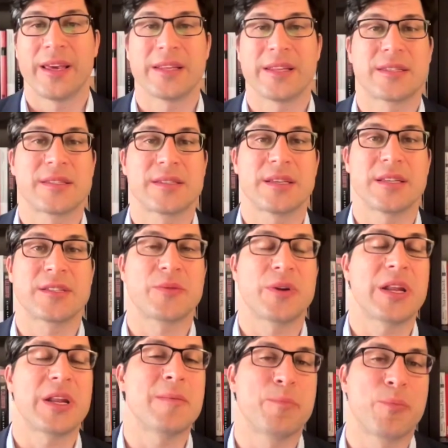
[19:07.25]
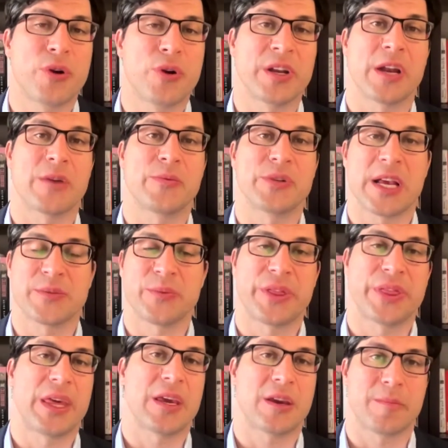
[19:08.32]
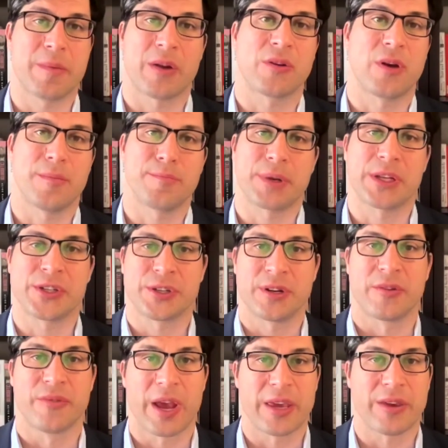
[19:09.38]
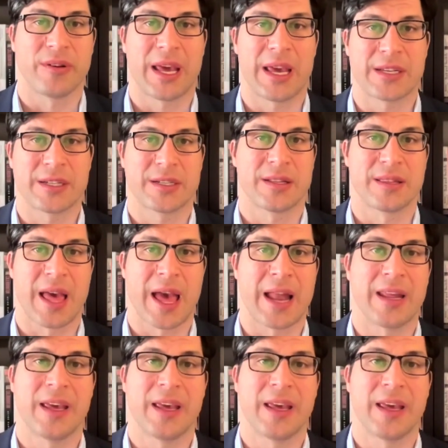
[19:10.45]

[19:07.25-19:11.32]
it's really important that as we think about competition and regulation, that